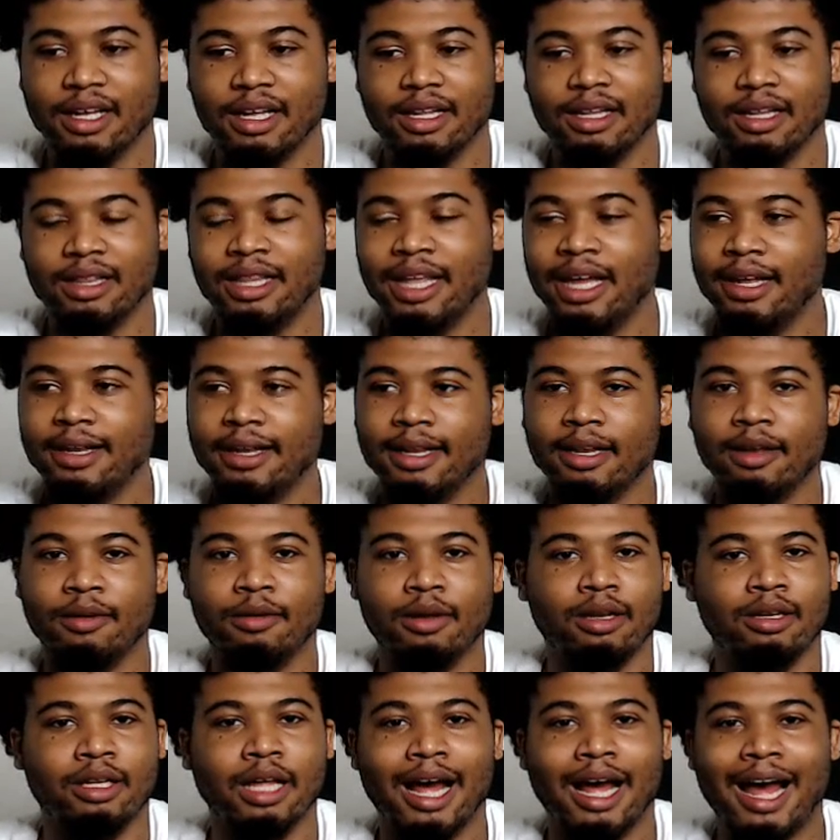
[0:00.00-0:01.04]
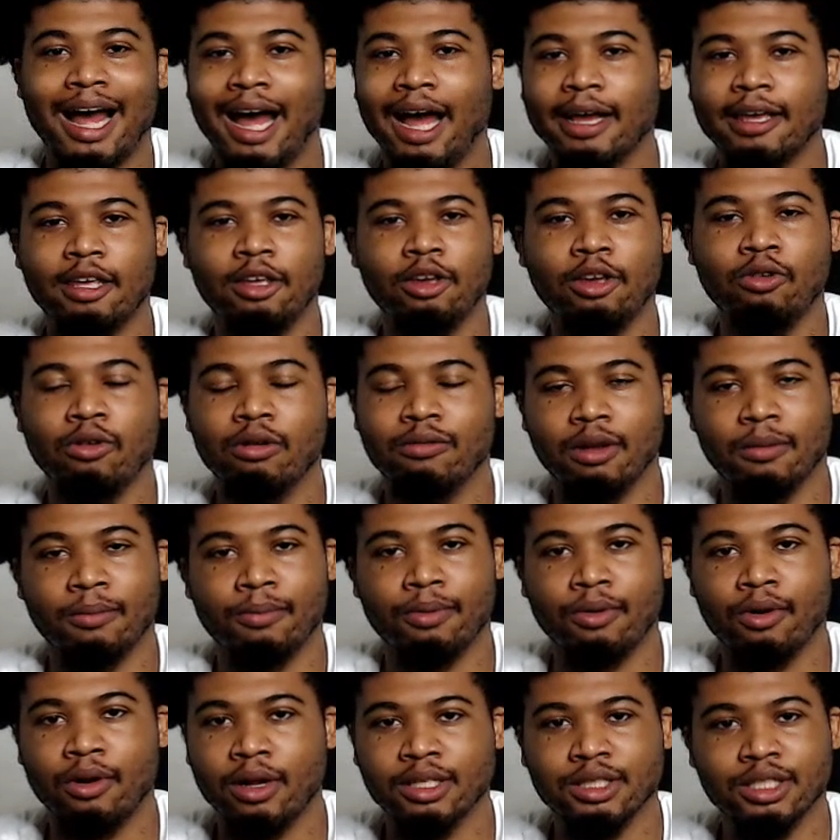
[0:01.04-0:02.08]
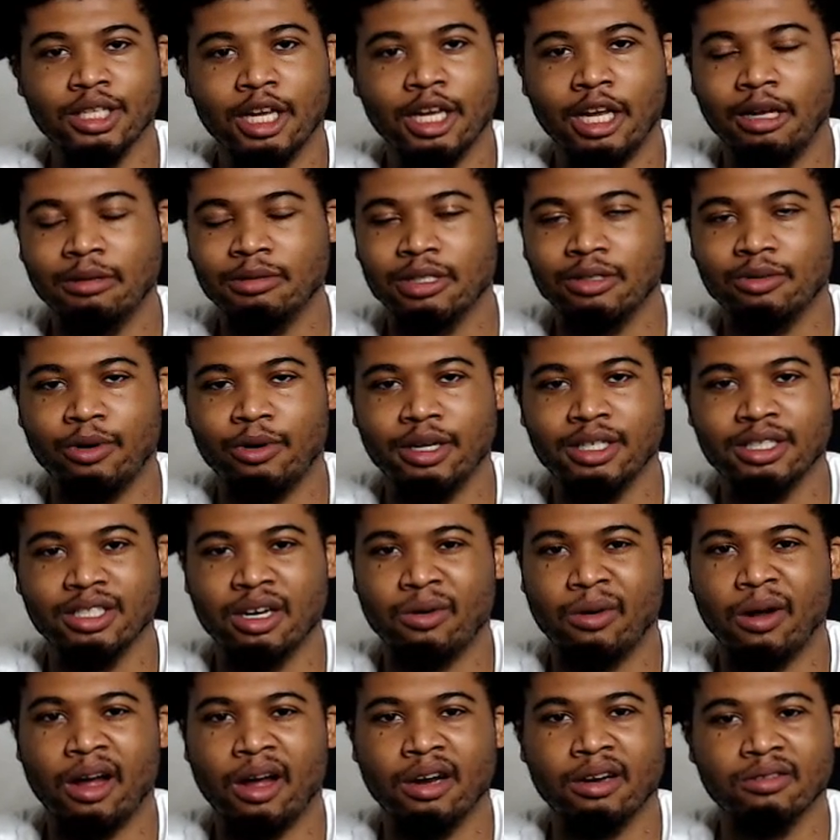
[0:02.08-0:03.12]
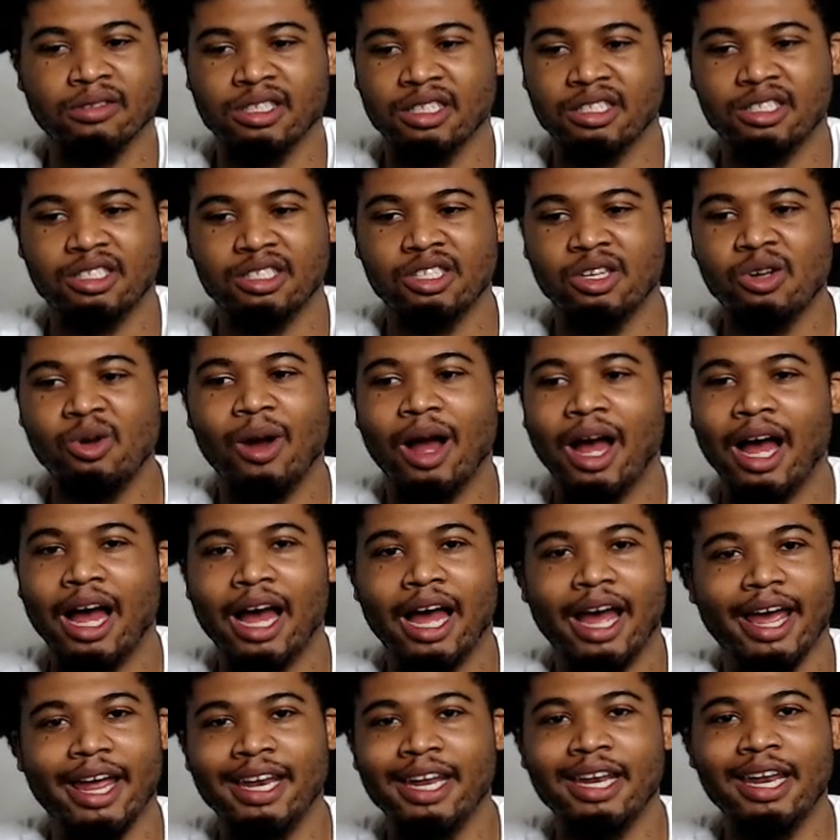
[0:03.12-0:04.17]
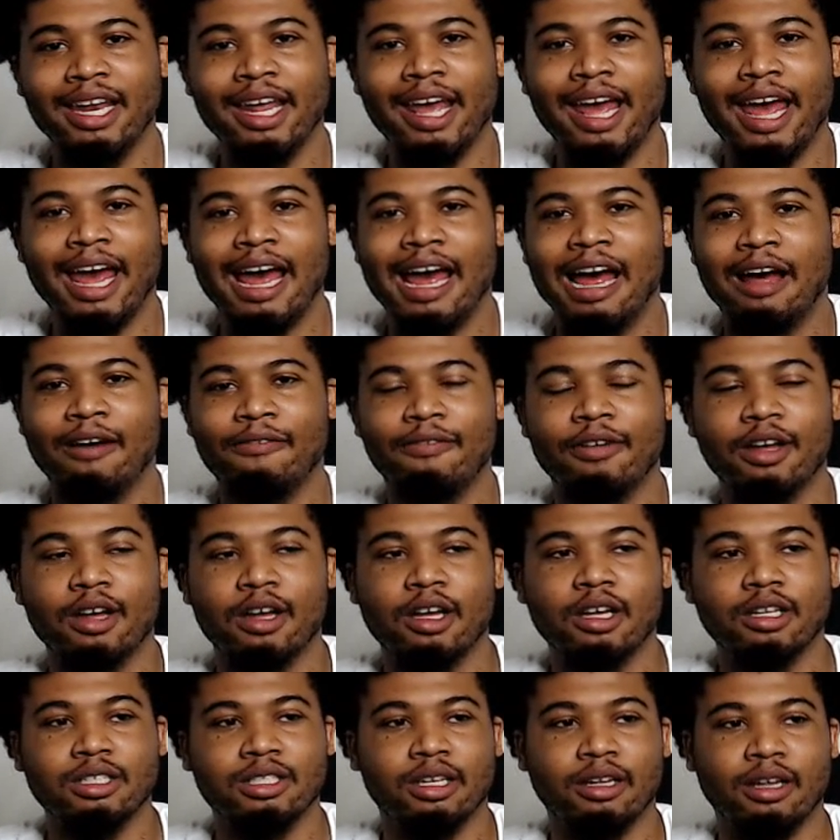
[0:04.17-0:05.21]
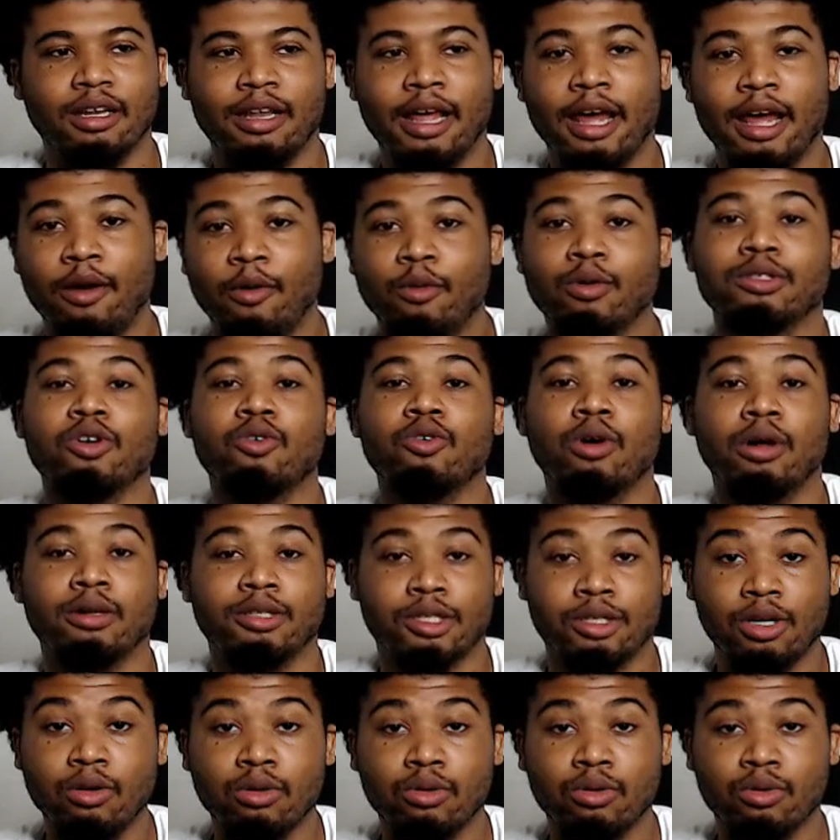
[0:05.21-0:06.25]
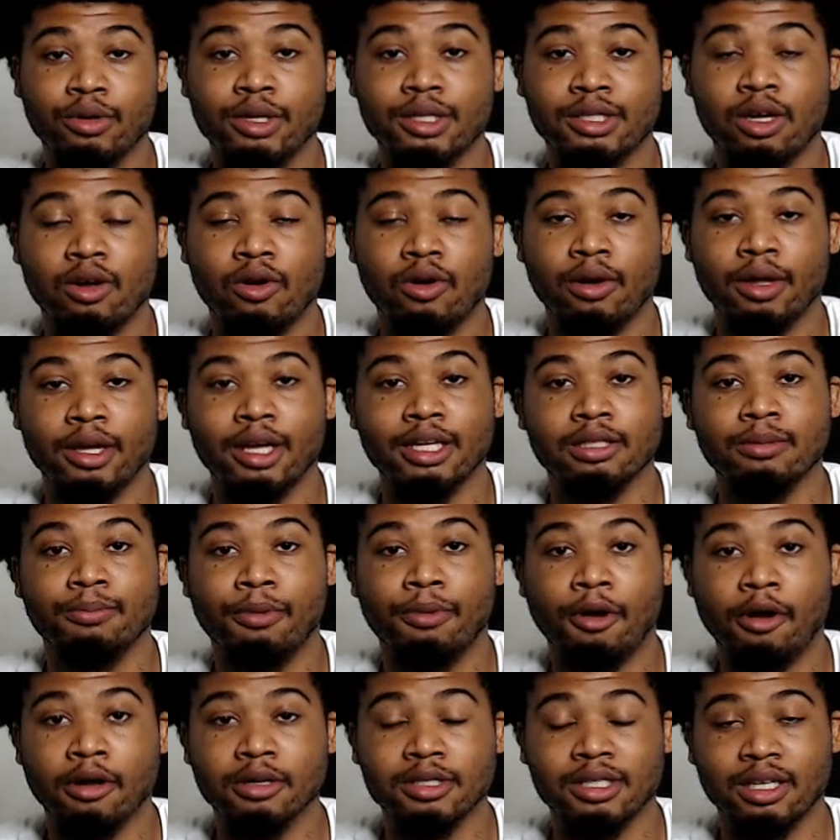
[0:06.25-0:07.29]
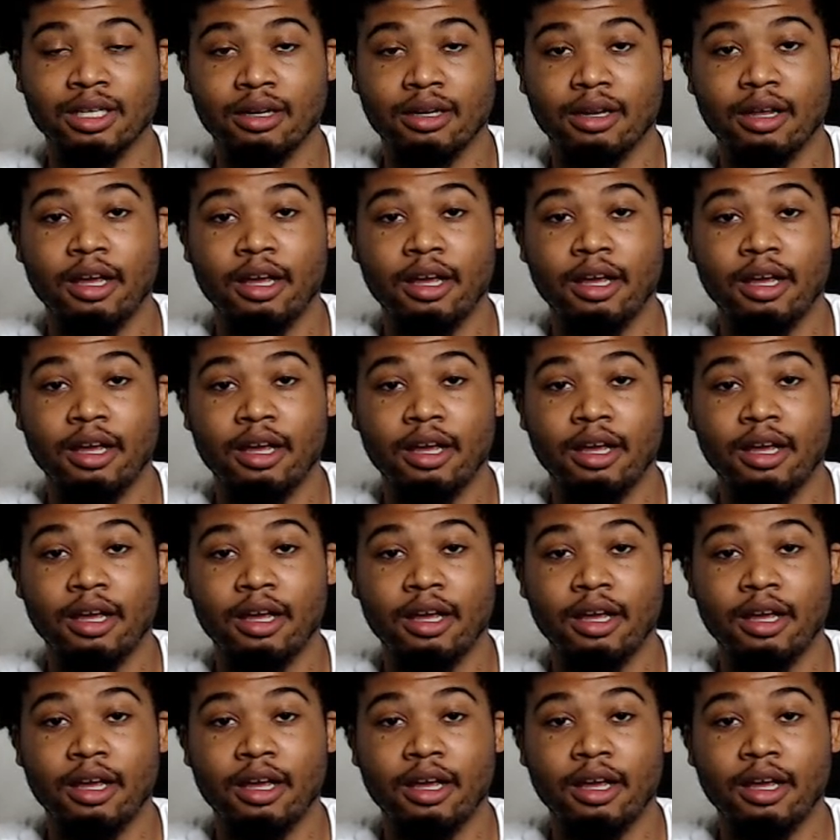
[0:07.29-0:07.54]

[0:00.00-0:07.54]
the IQ of LeBron James and Rajon Rondo is just too high. And then they was going 2-3 zone against Boston.